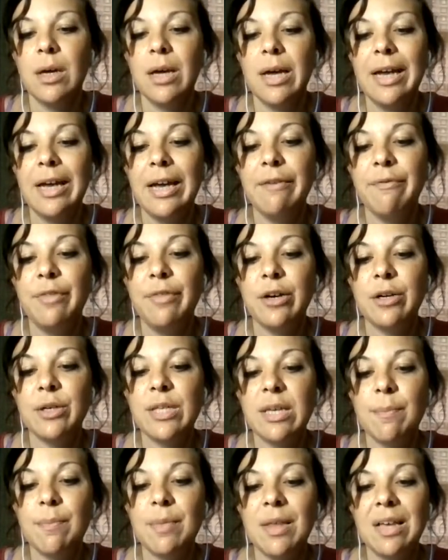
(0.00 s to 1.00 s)
if there's
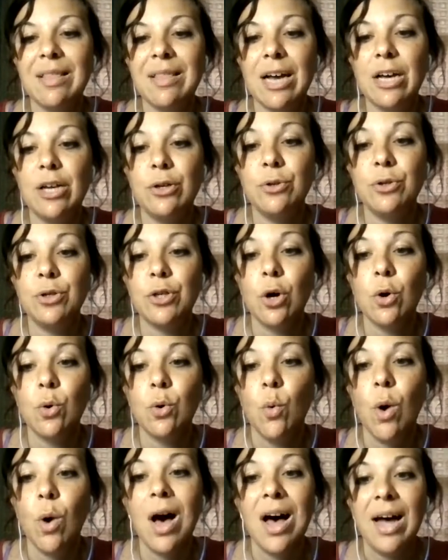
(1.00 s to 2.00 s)
something that you don't
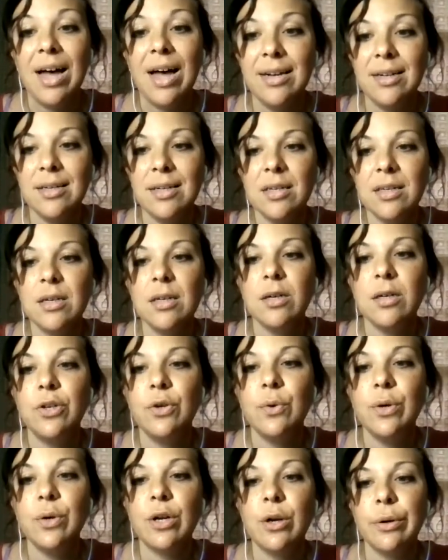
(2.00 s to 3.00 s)
want,
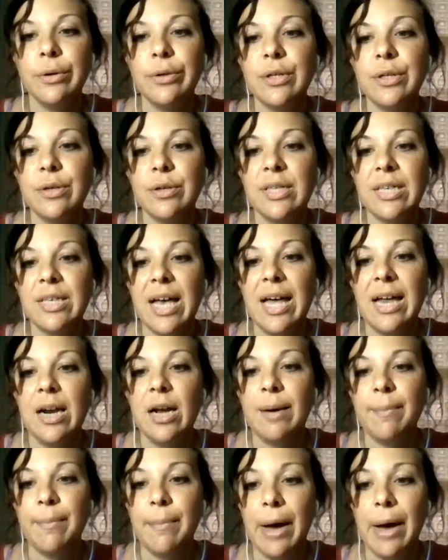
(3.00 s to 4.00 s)
you can also set
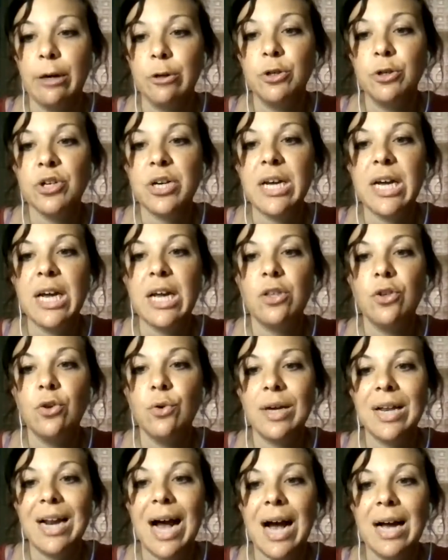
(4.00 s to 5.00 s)
a boundary and you
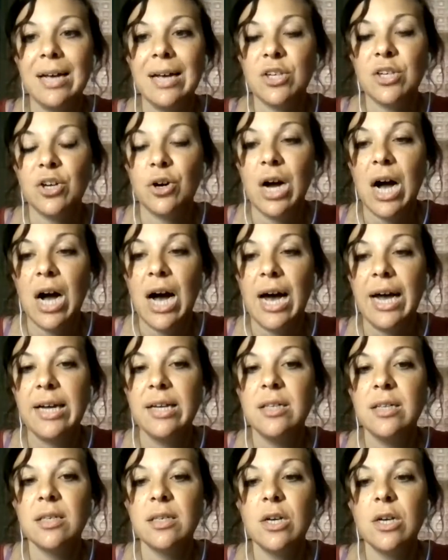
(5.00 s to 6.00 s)
can ask your
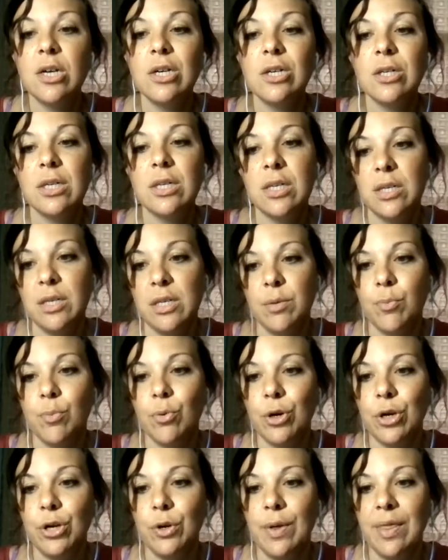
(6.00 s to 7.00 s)
guides to
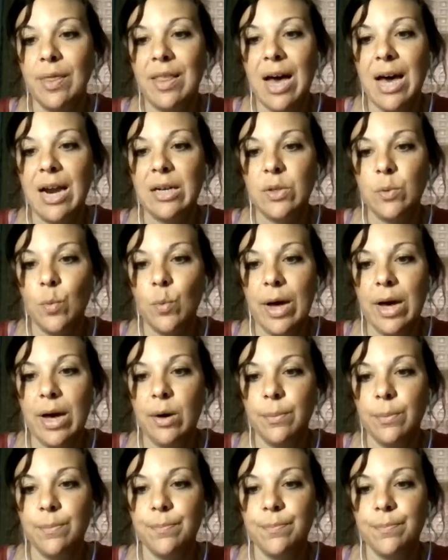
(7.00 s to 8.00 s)
support you in that as well.